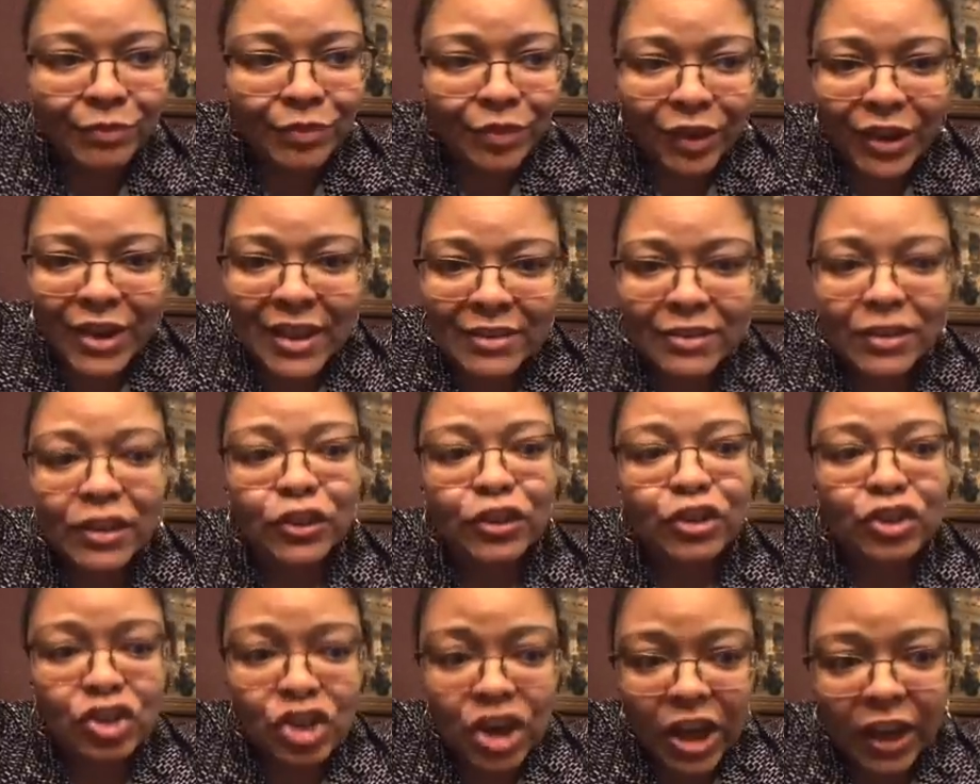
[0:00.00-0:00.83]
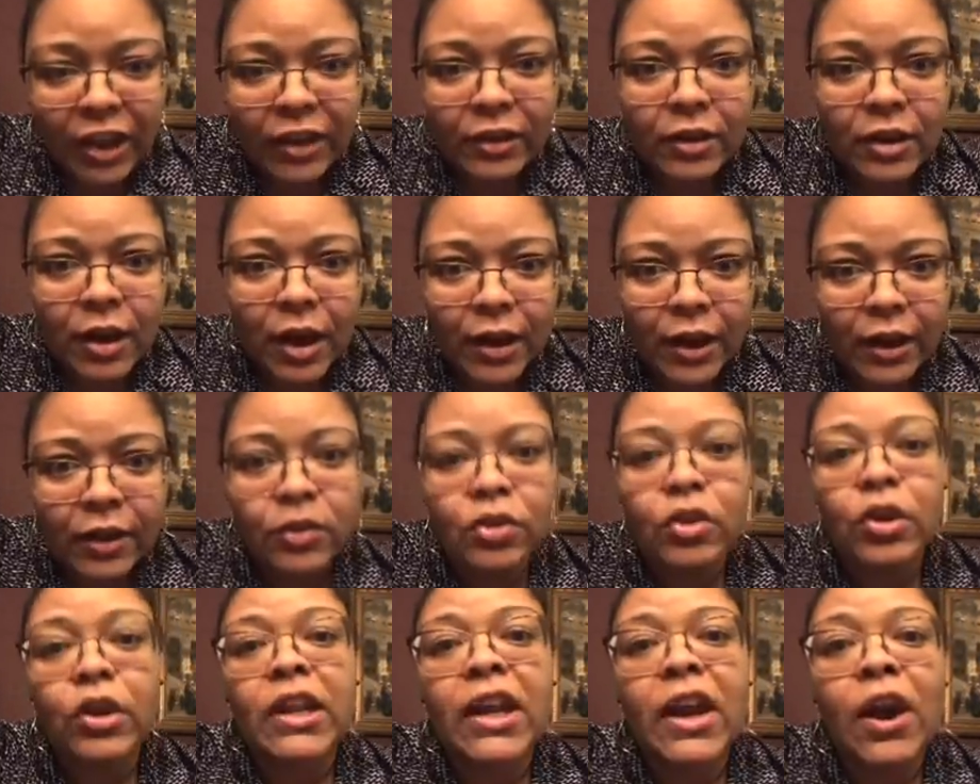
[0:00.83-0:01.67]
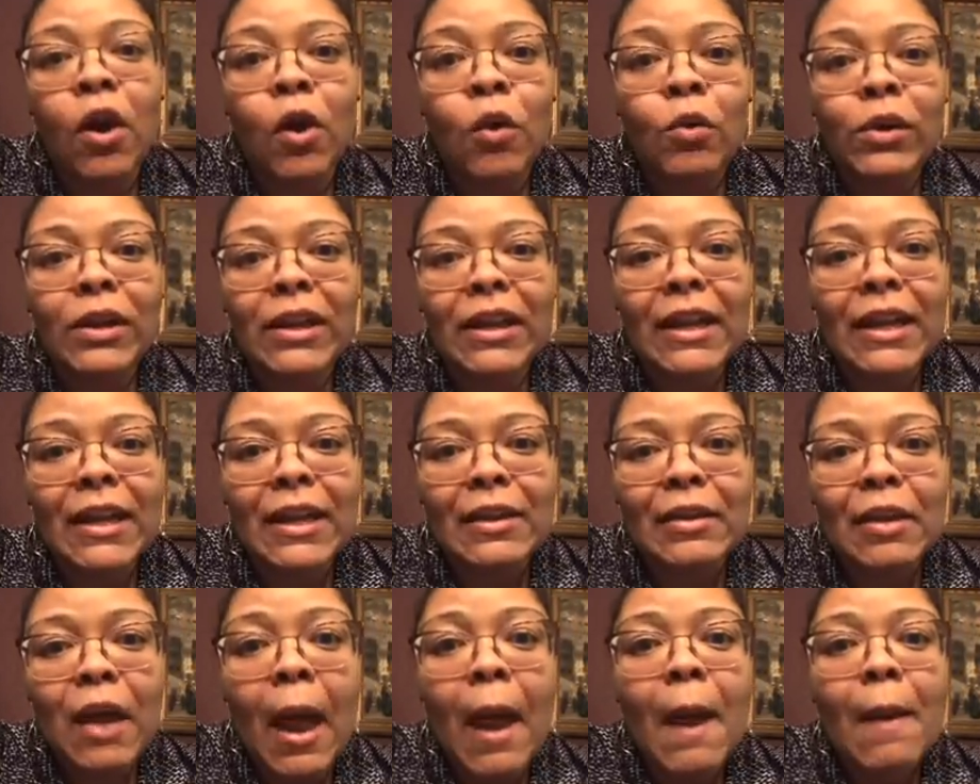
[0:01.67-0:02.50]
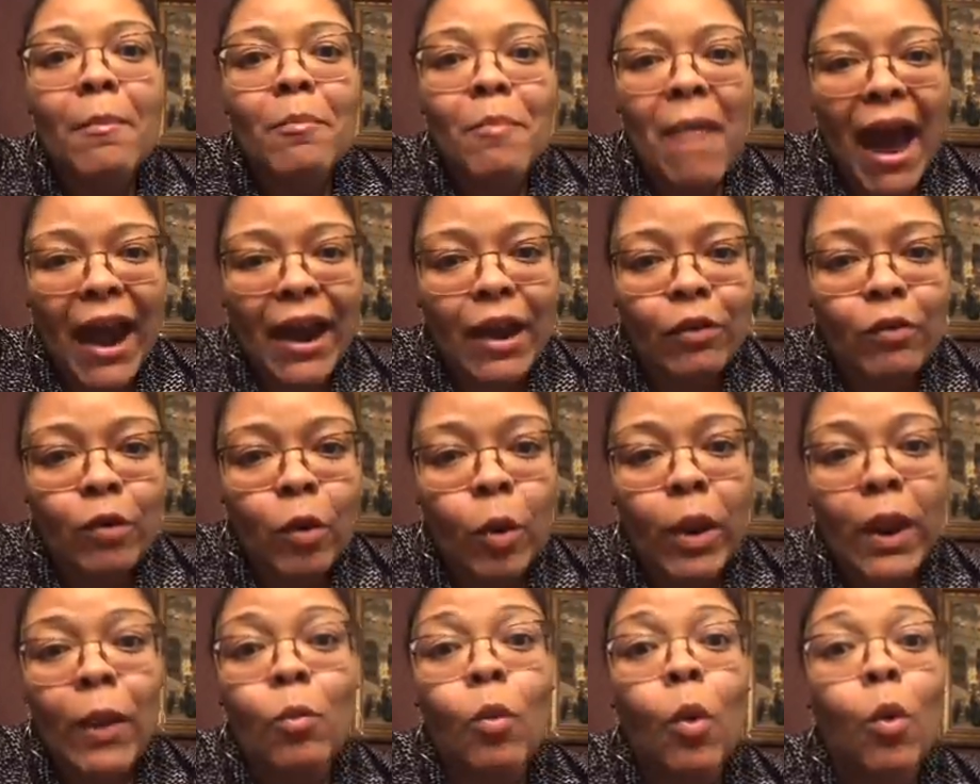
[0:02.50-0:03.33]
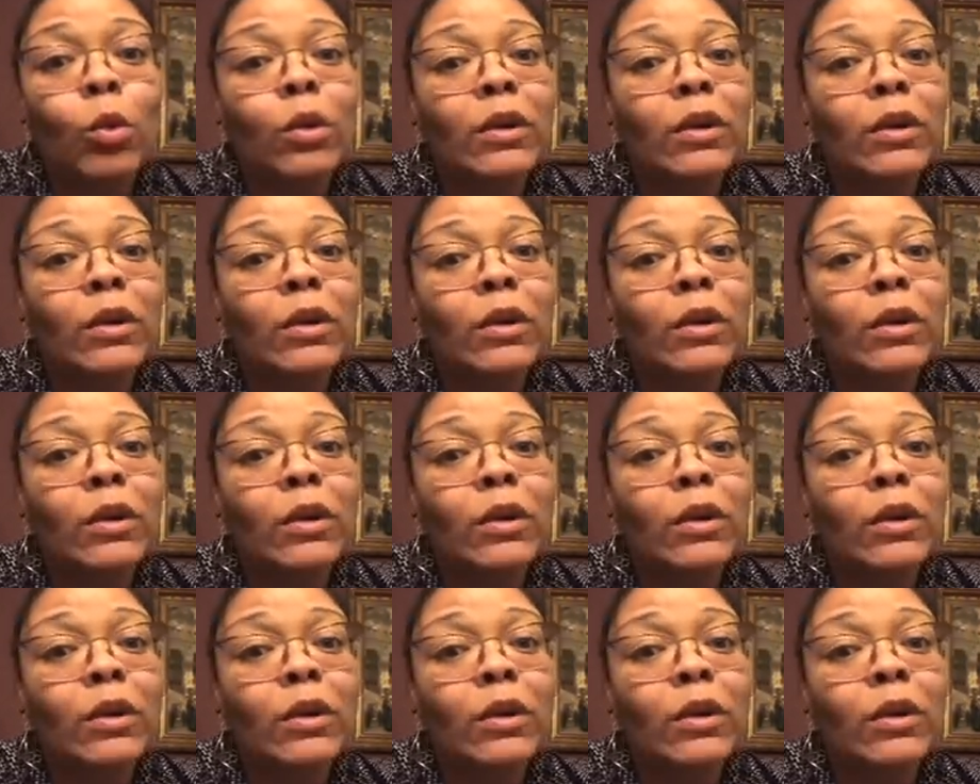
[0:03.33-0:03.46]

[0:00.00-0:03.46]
for instance, chicken nuggets, so they only eat macaroni.